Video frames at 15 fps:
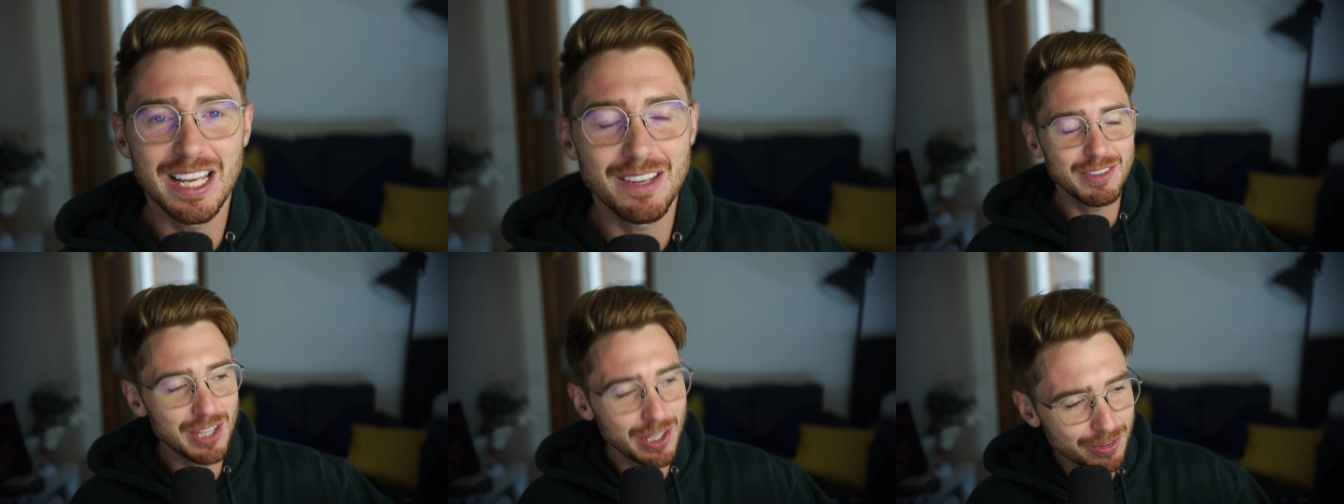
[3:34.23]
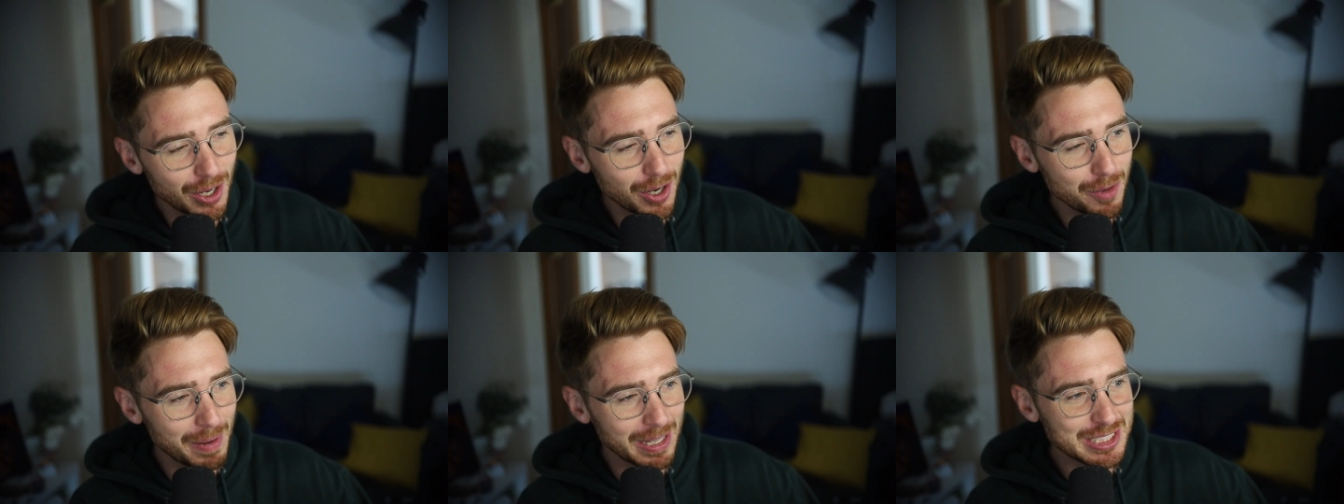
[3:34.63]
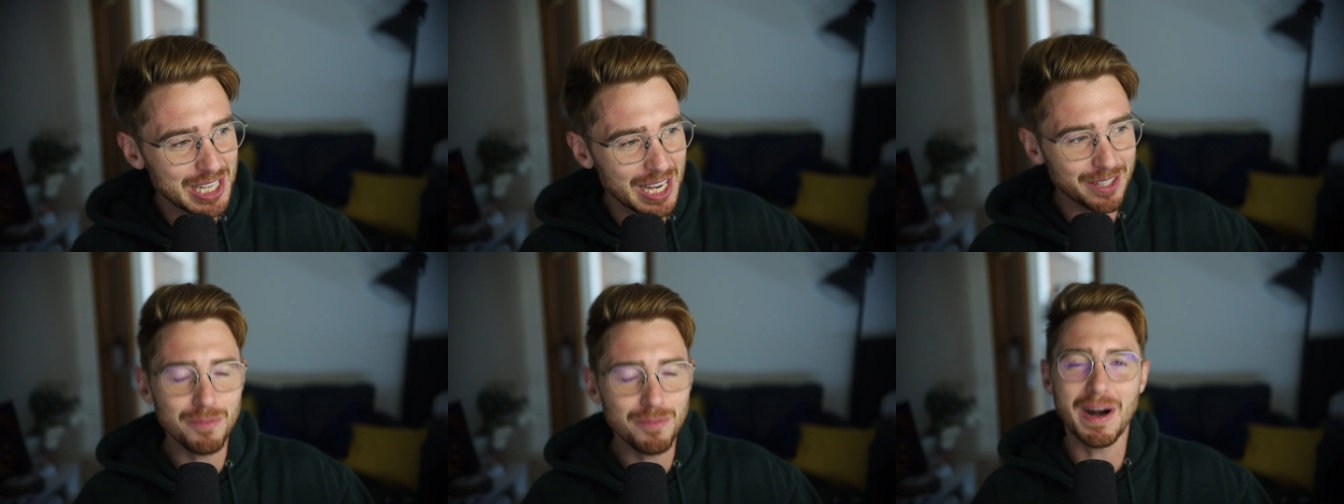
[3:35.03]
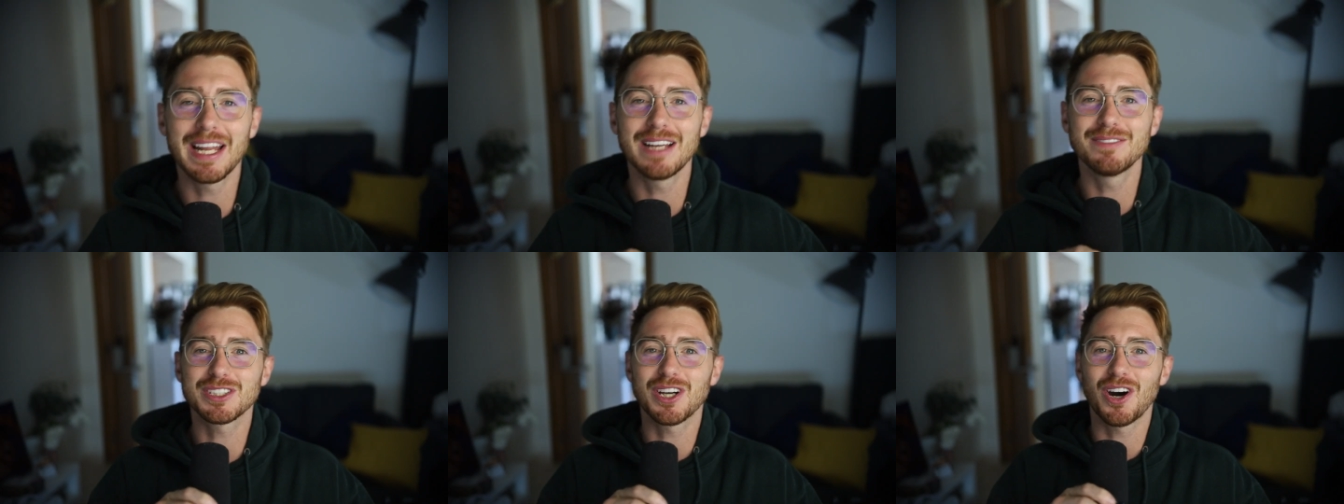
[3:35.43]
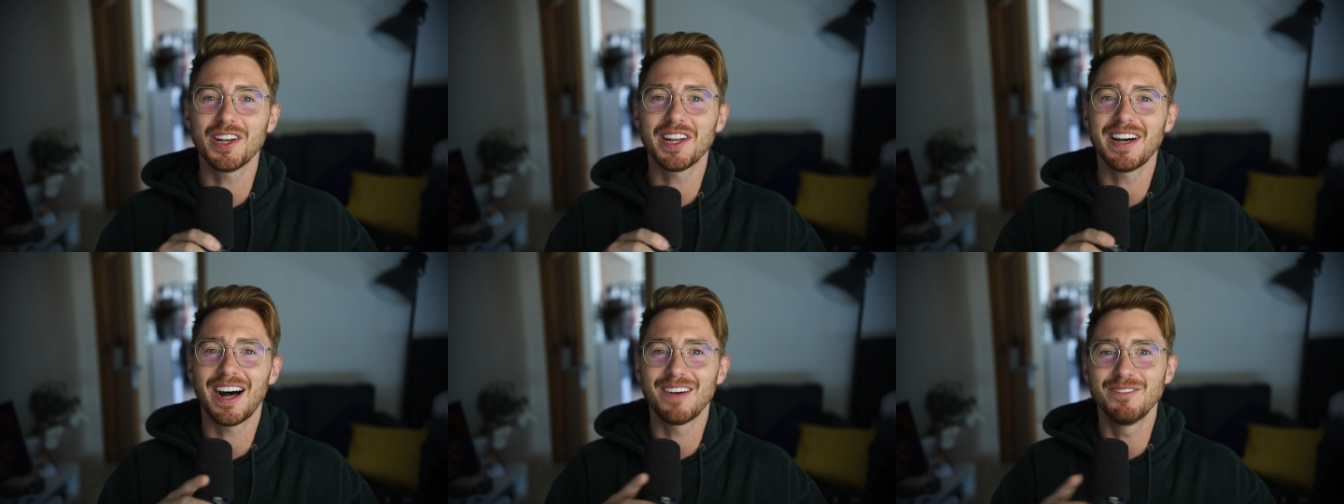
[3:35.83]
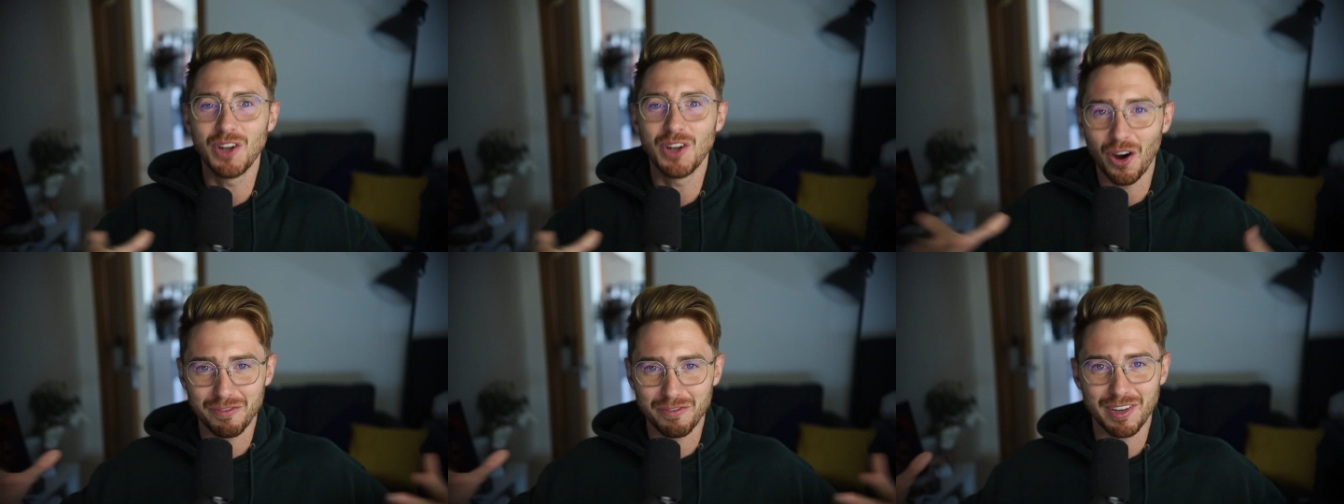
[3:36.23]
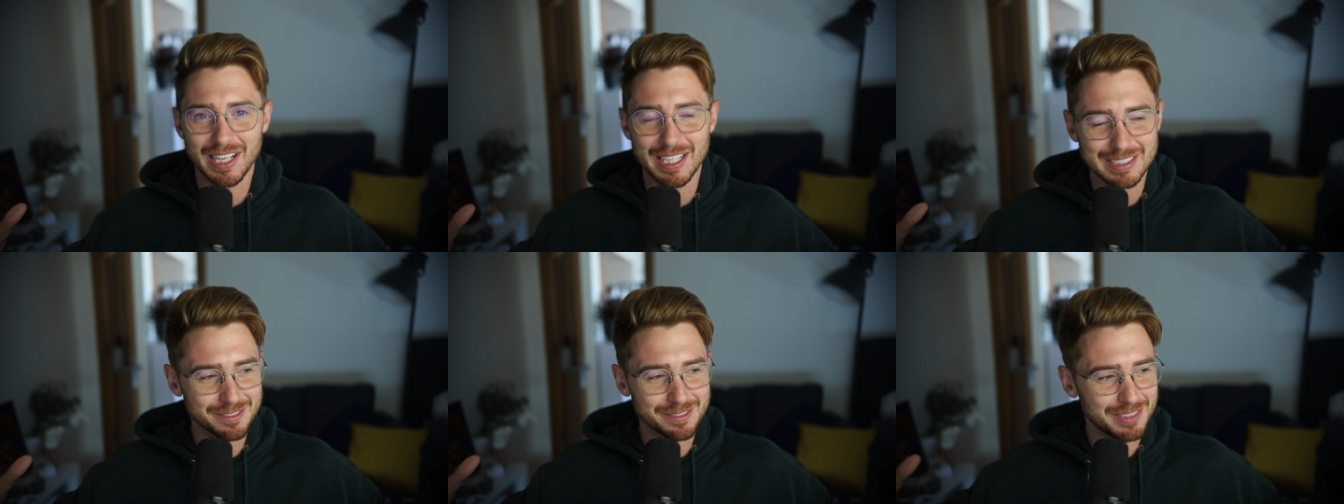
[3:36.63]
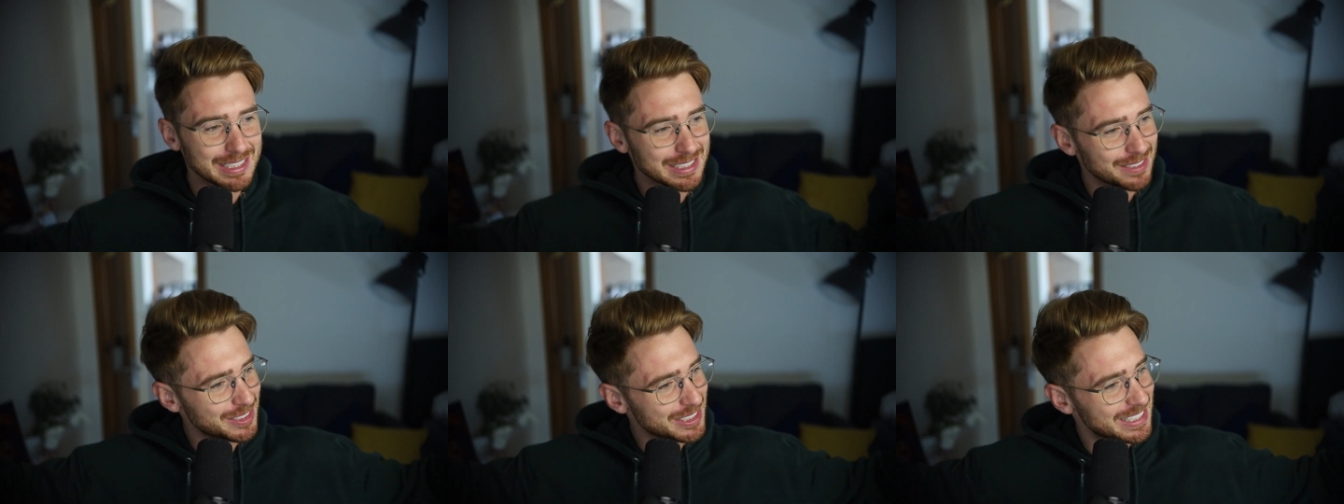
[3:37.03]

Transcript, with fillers: If you don't know my channel, my name's Conor. I'm not a financial advisor.